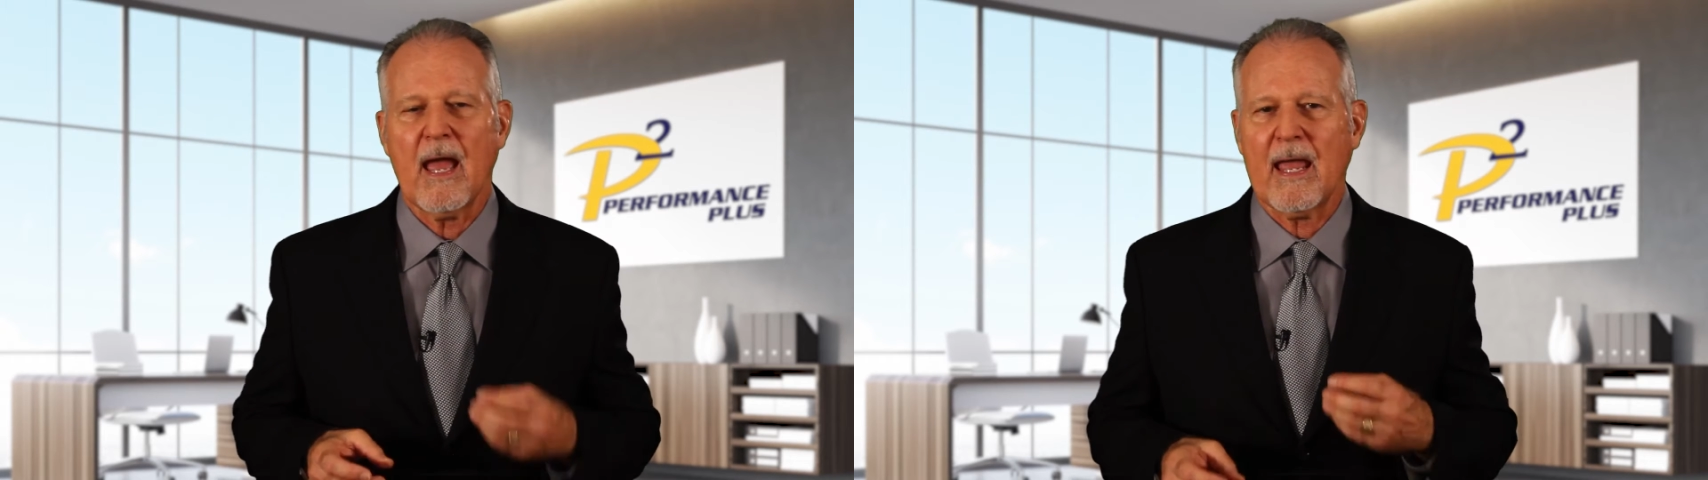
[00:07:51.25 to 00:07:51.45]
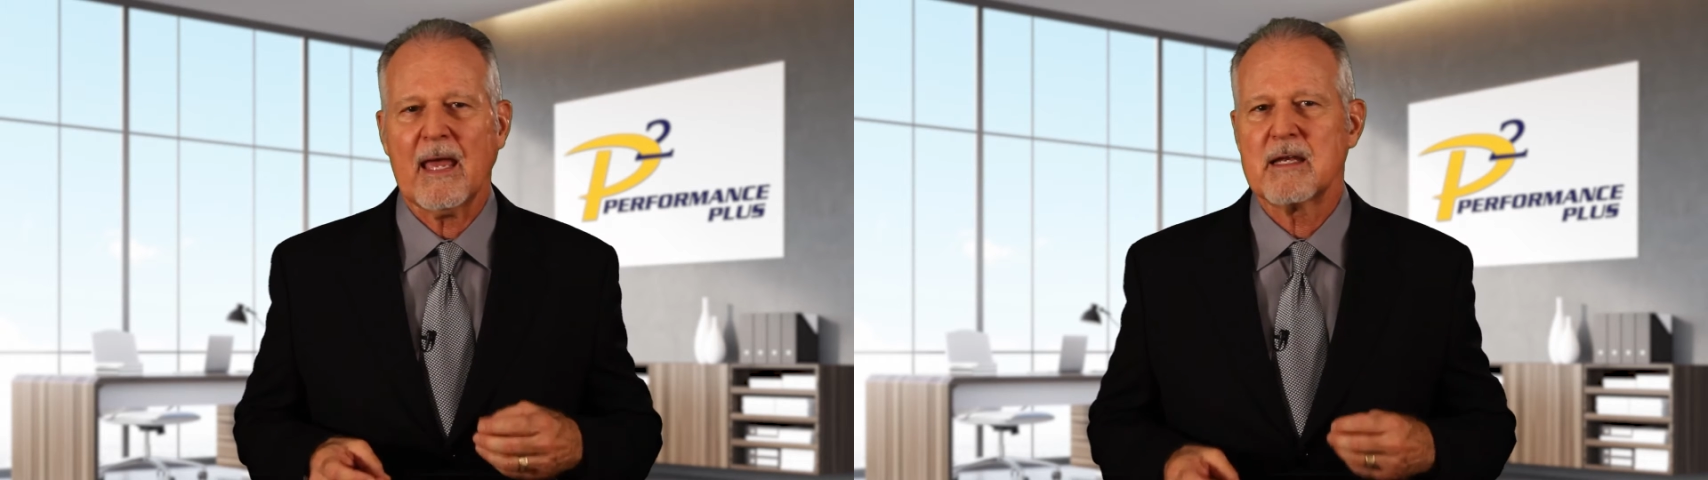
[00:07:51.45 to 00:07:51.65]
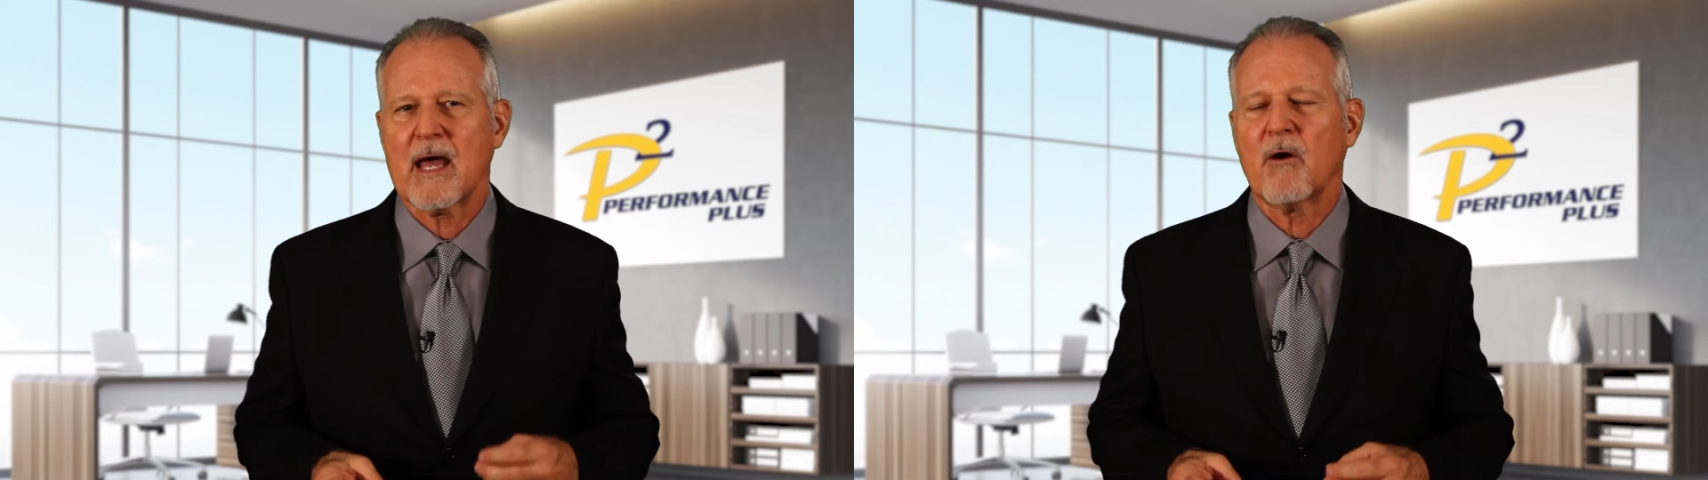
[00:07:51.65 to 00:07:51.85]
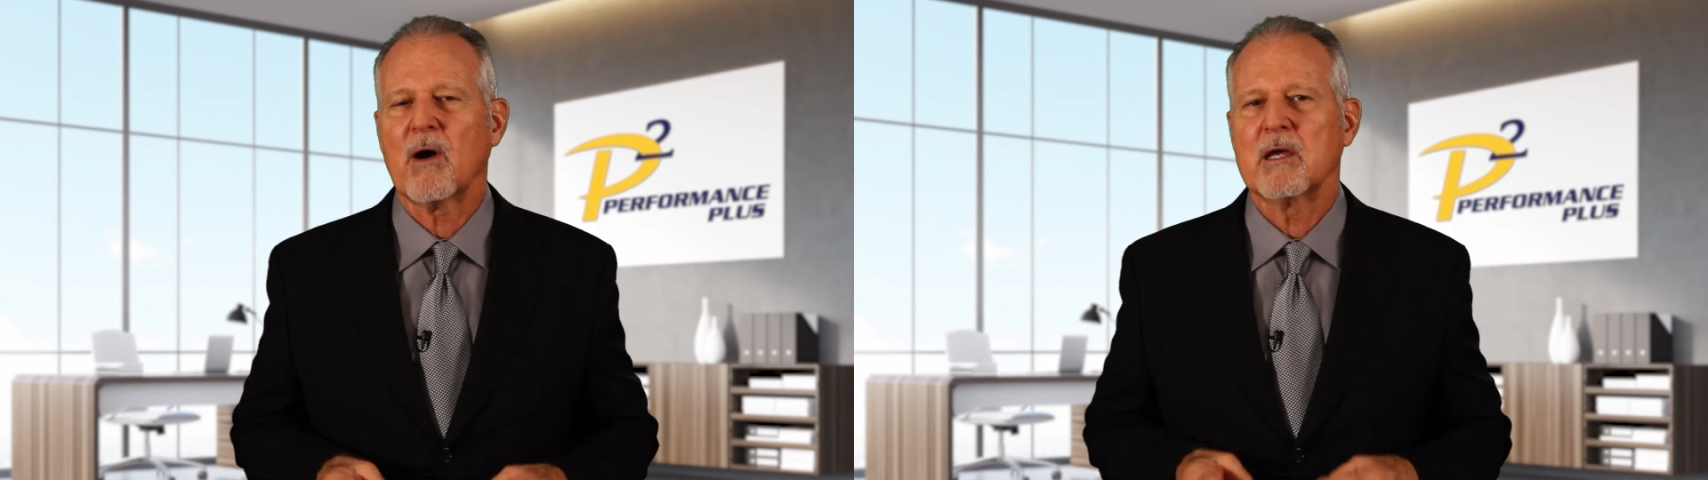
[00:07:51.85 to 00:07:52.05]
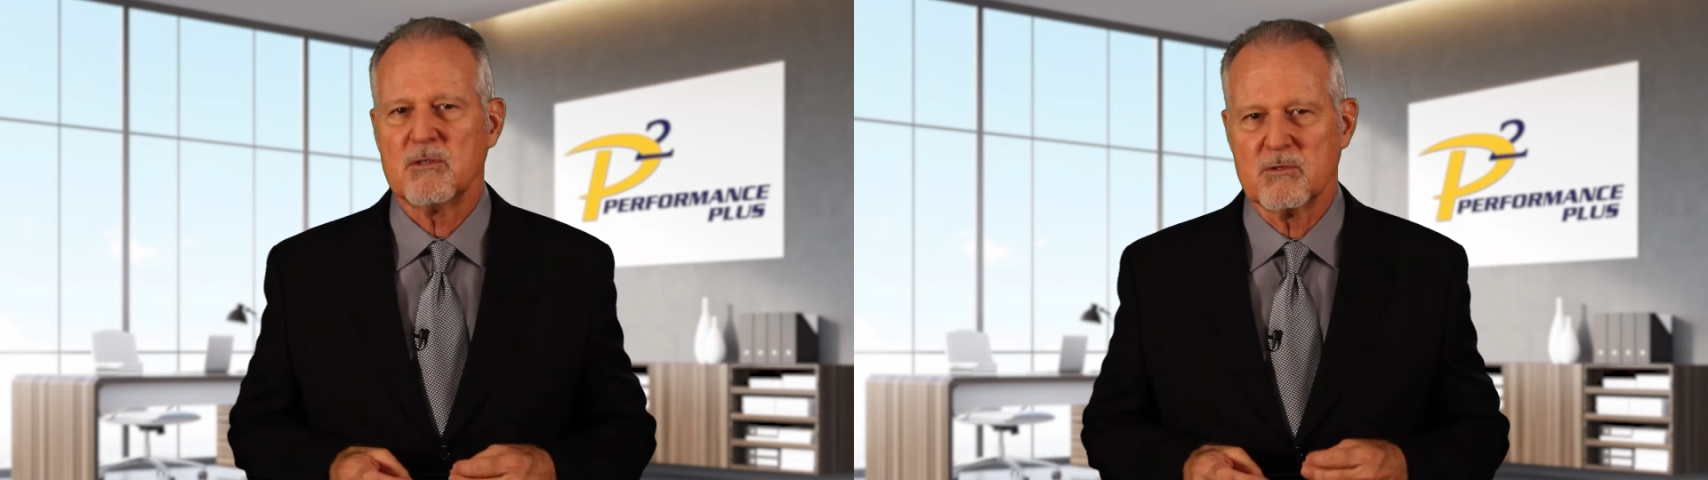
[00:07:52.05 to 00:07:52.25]
and how
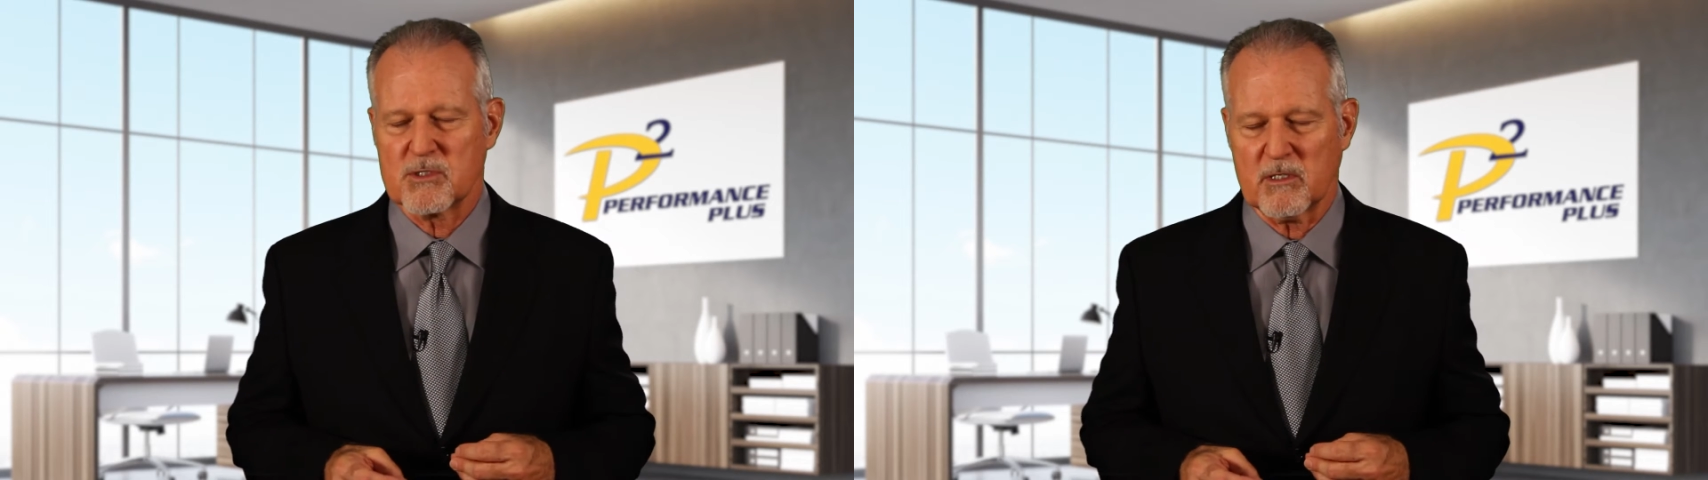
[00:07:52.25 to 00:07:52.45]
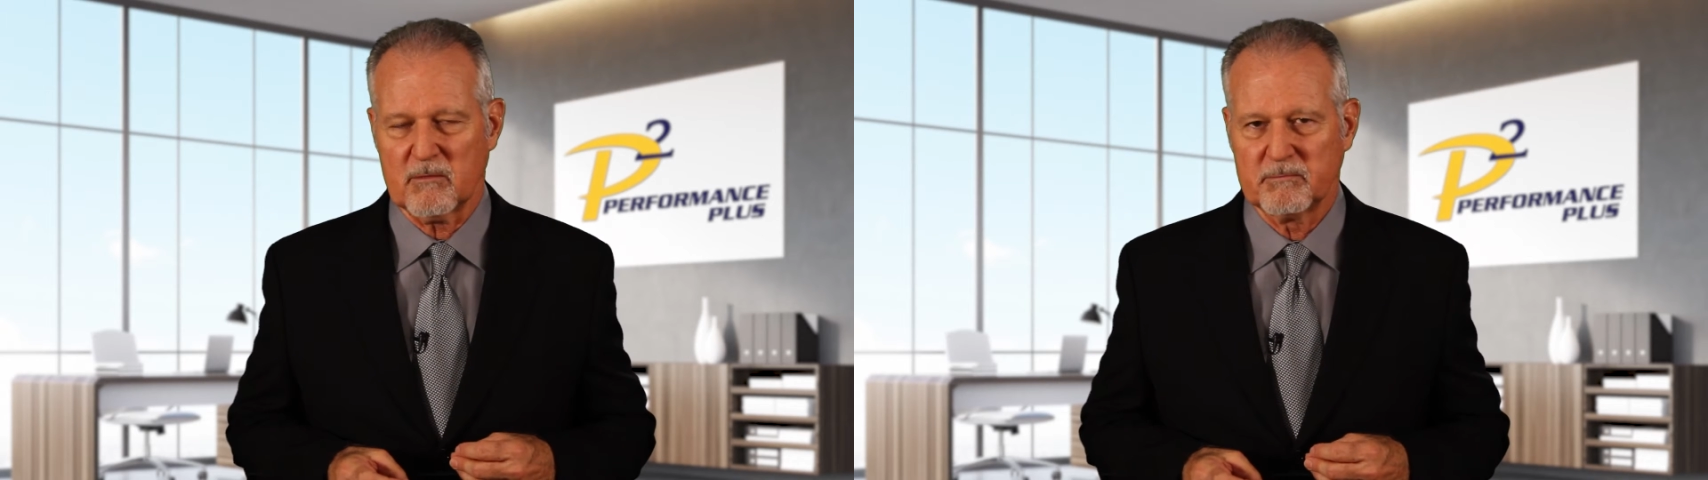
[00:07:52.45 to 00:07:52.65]
I use it.